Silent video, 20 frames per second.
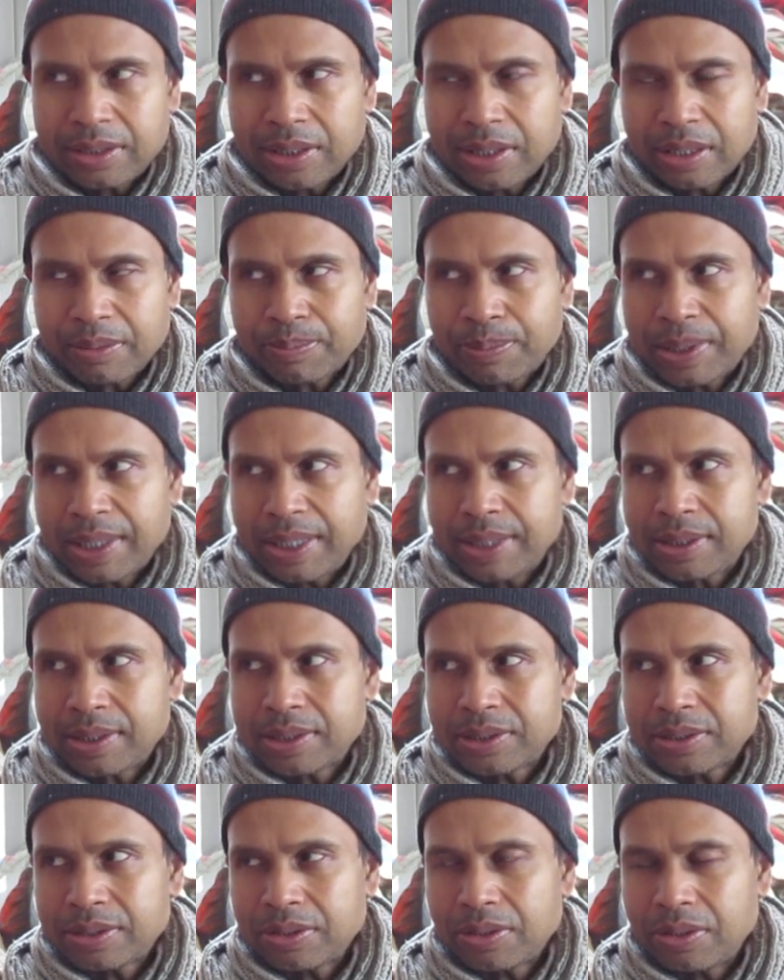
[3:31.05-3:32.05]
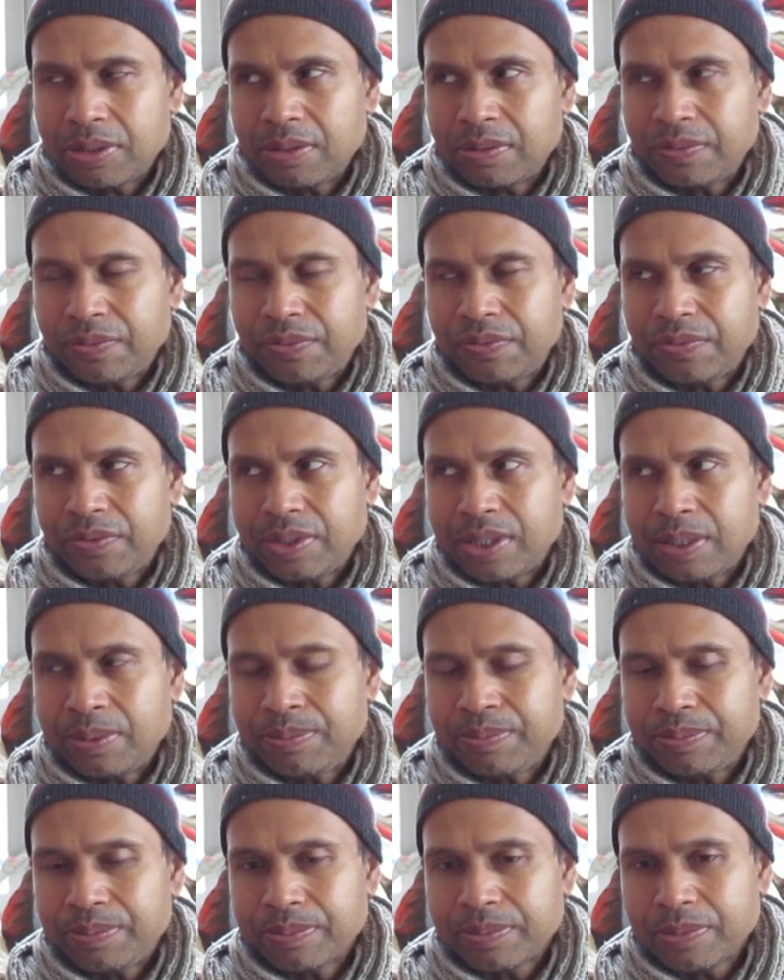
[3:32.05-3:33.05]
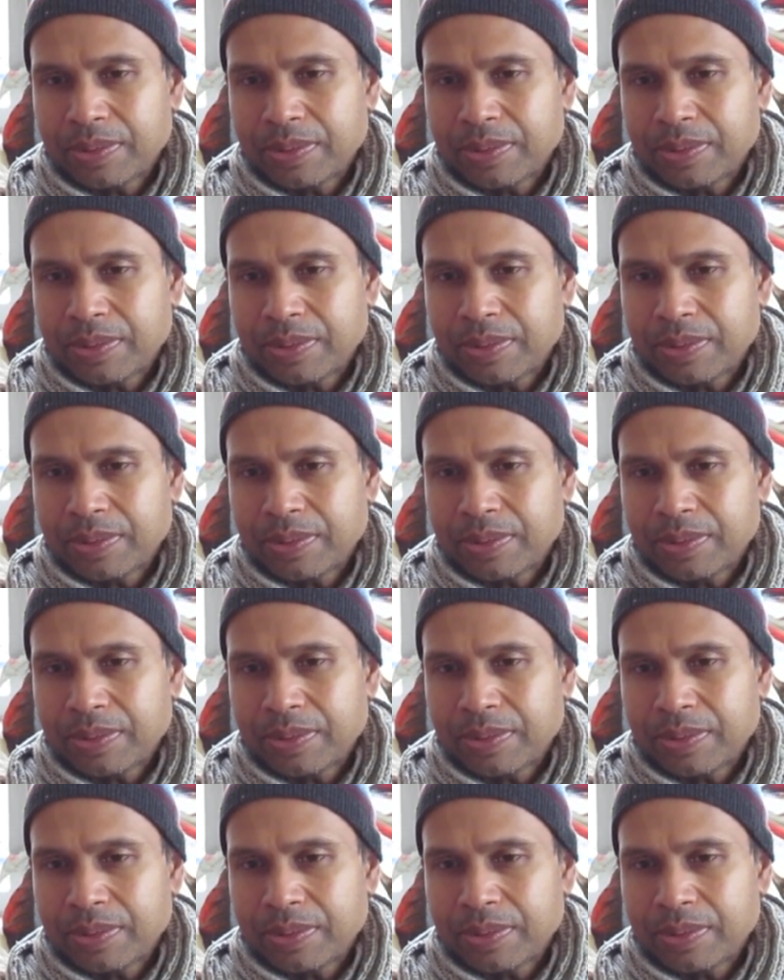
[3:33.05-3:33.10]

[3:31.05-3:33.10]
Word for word: to that place of um,